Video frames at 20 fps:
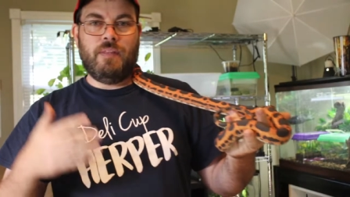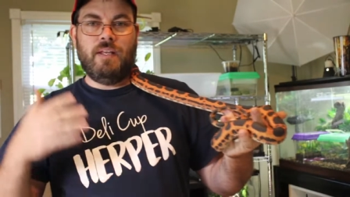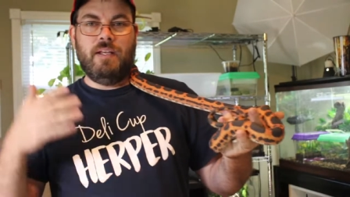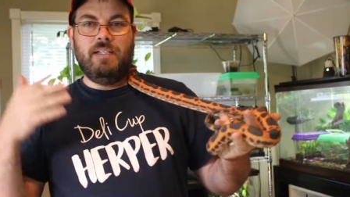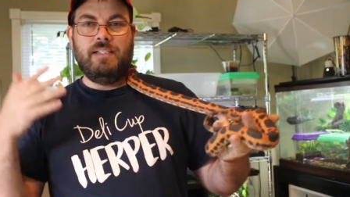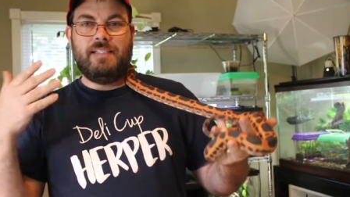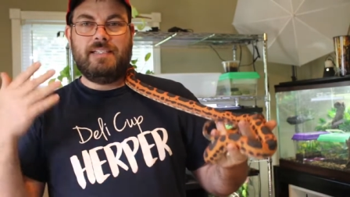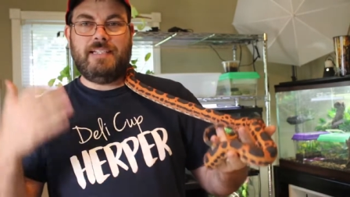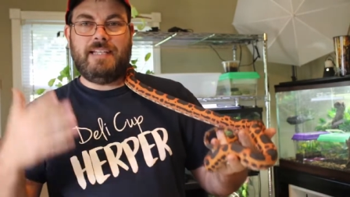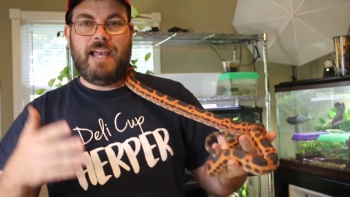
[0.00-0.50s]

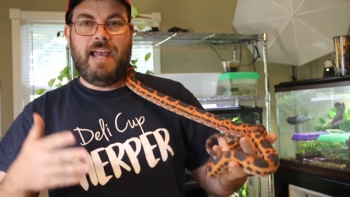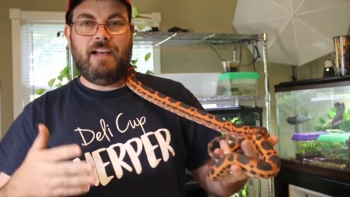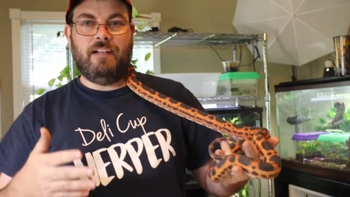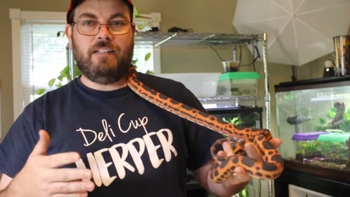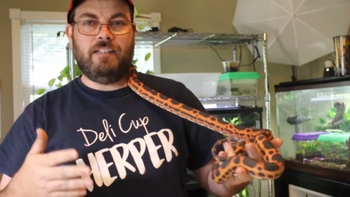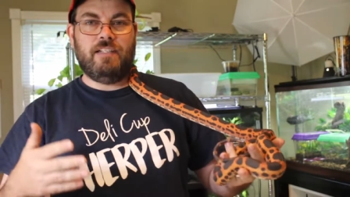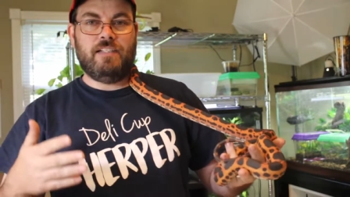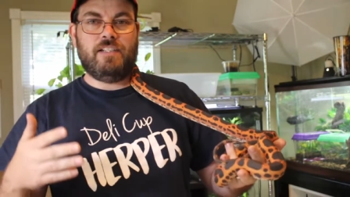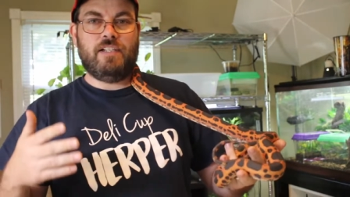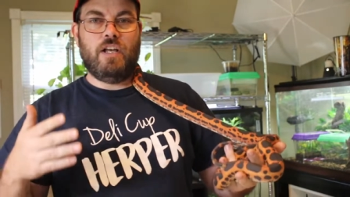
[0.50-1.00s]

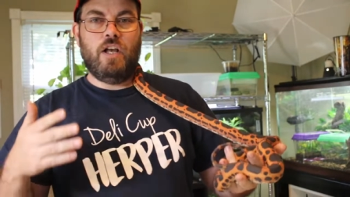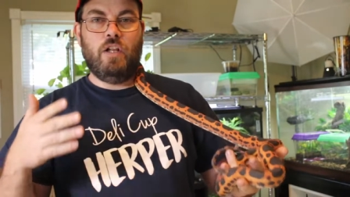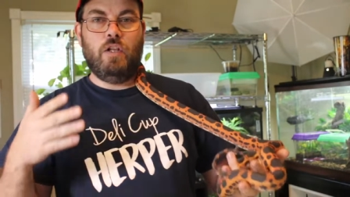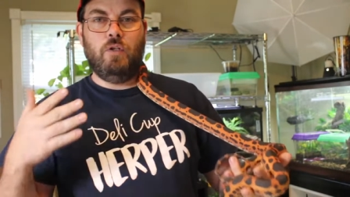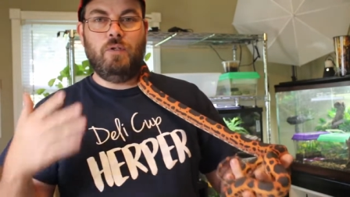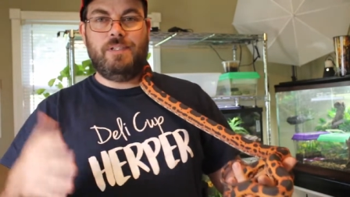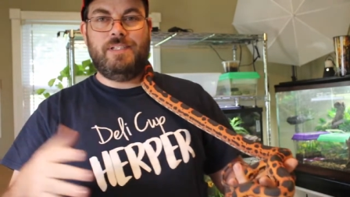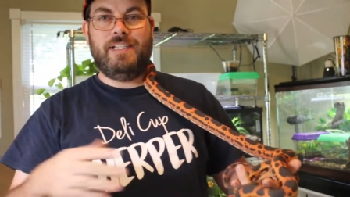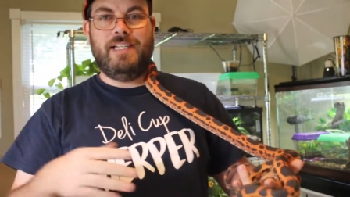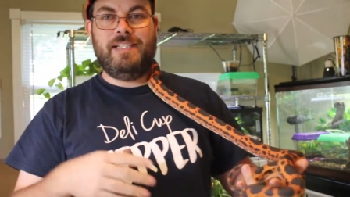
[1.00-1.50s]
scaleless
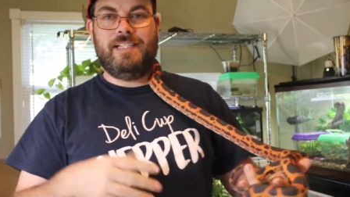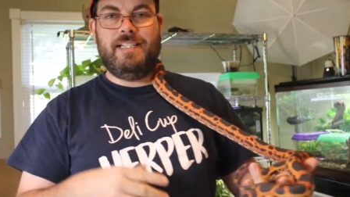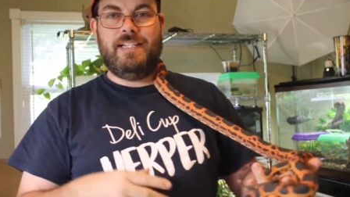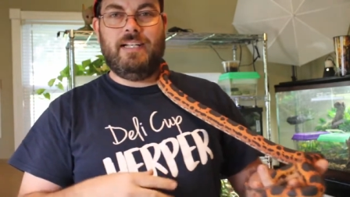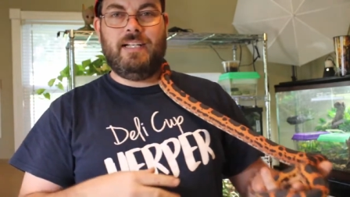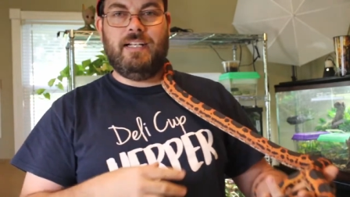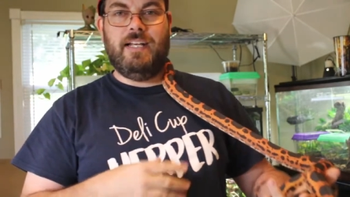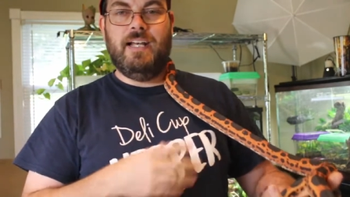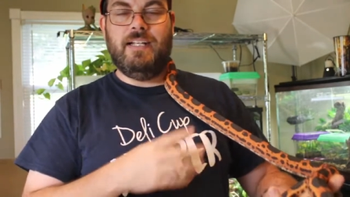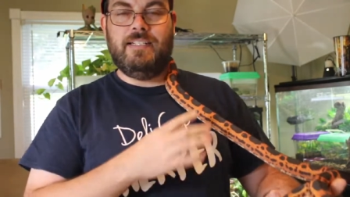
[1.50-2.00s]

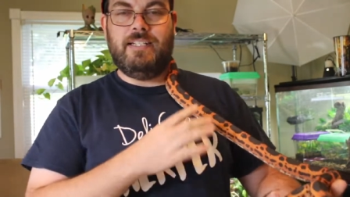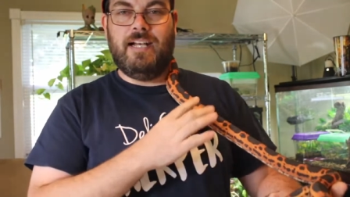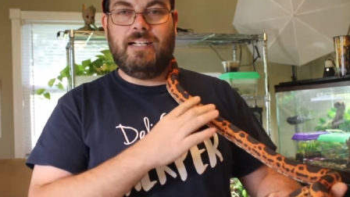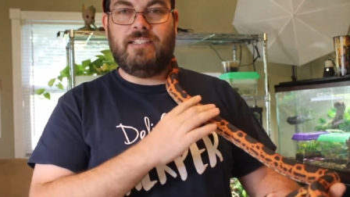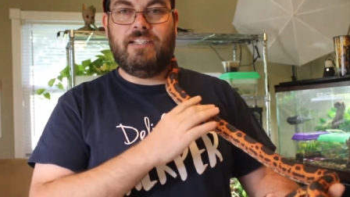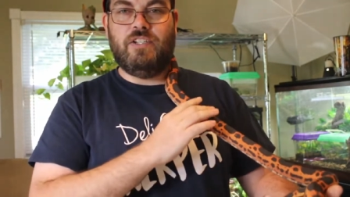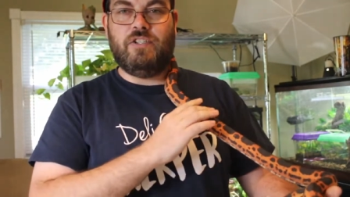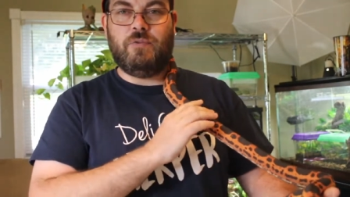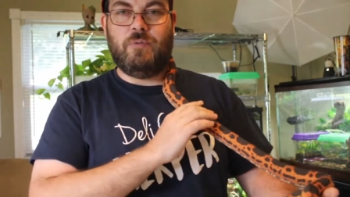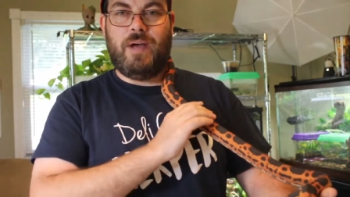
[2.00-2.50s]
leucistic
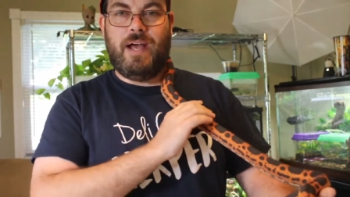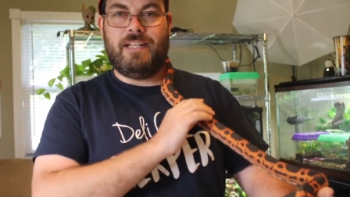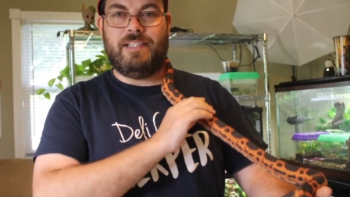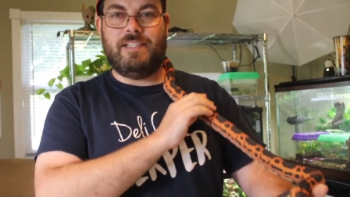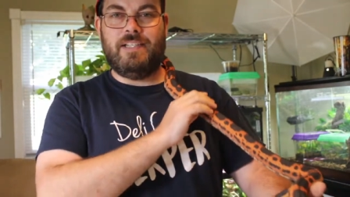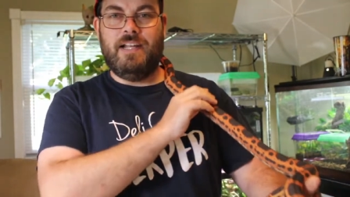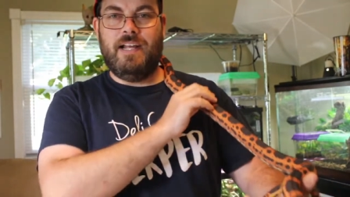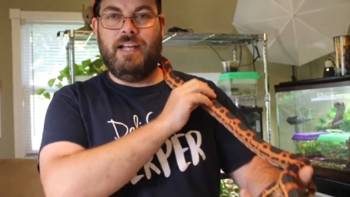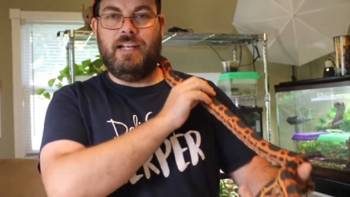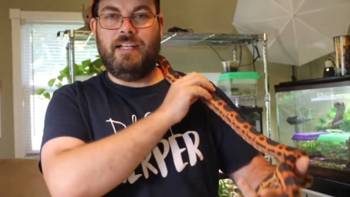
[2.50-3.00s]
Texas rat
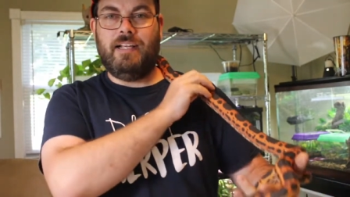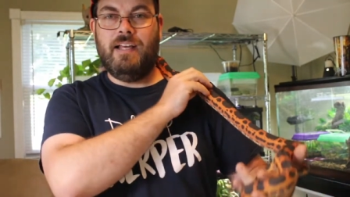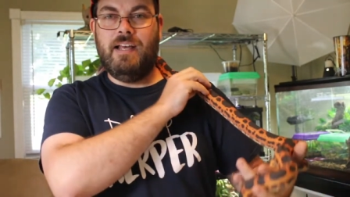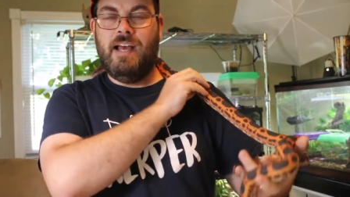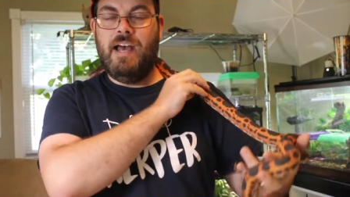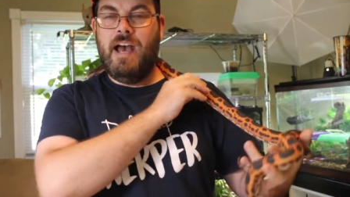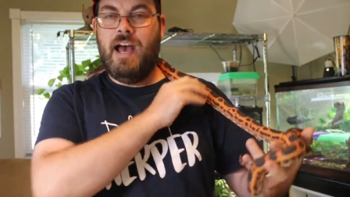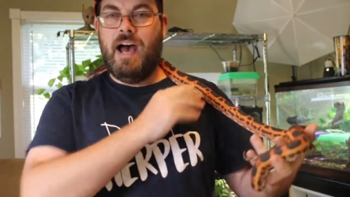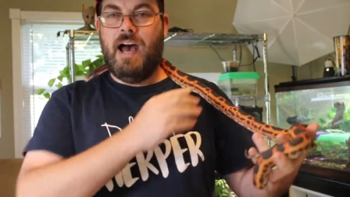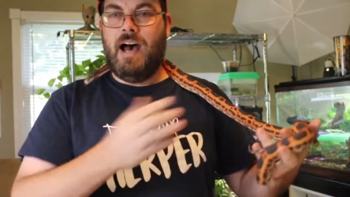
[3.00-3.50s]
snake,
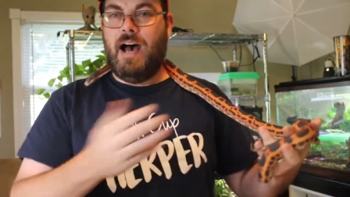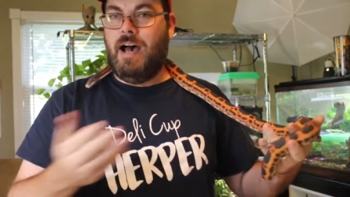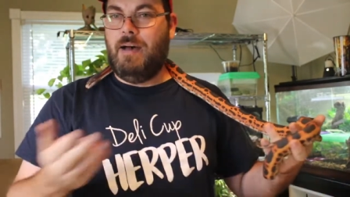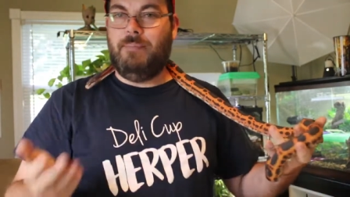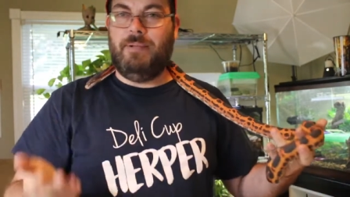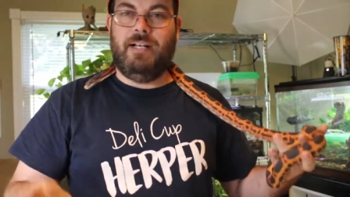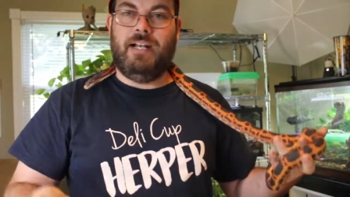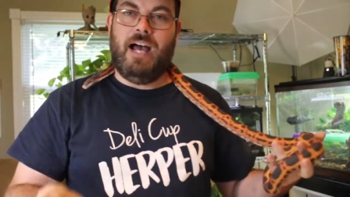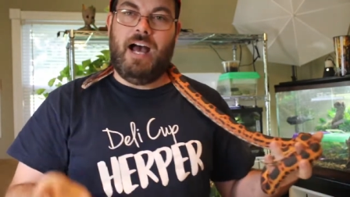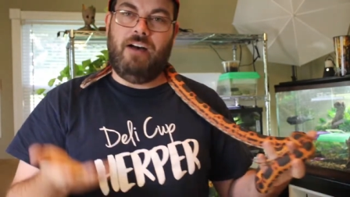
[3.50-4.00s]
I
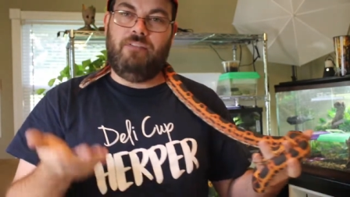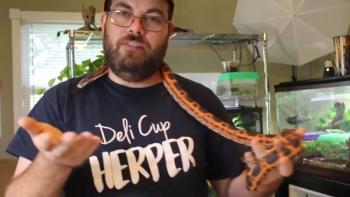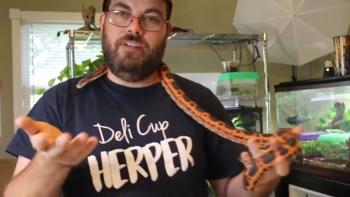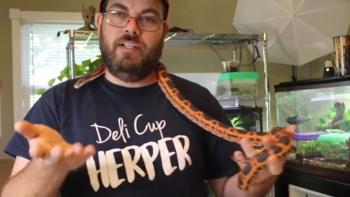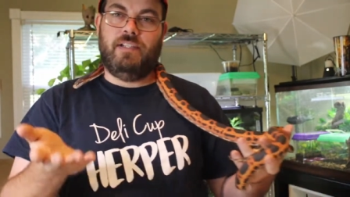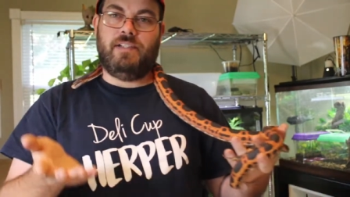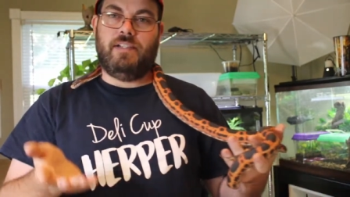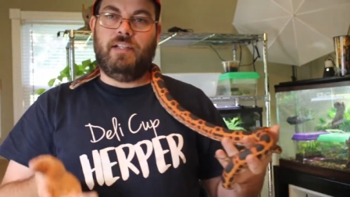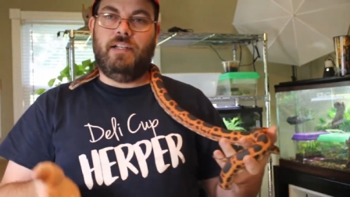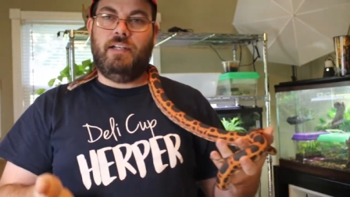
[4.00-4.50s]
mean,
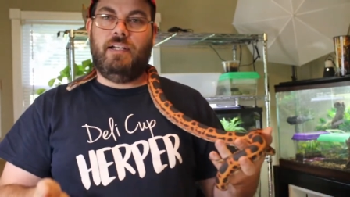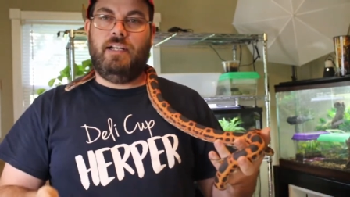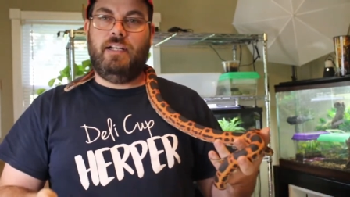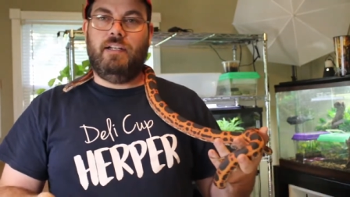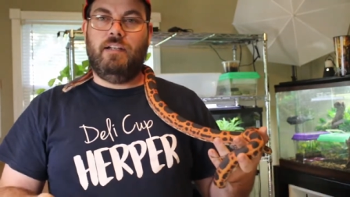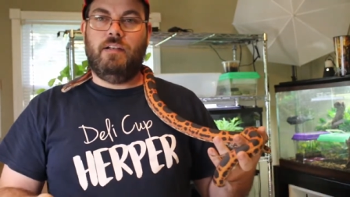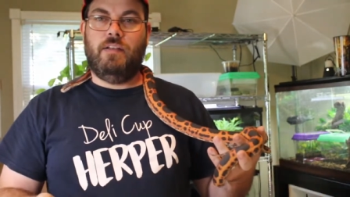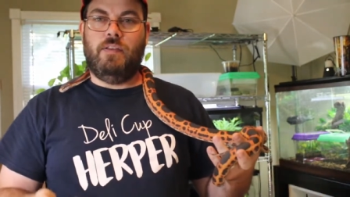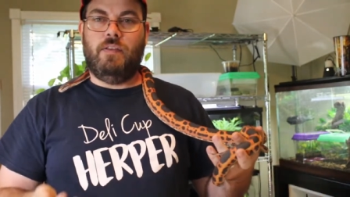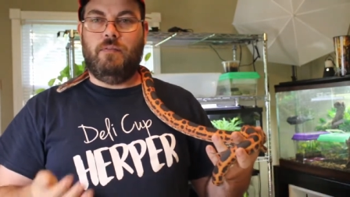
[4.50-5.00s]

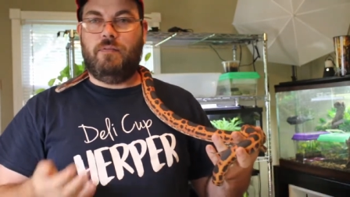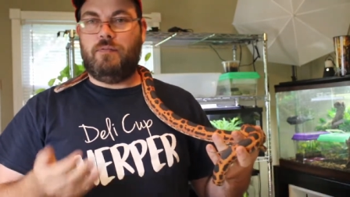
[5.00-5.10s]
obviously the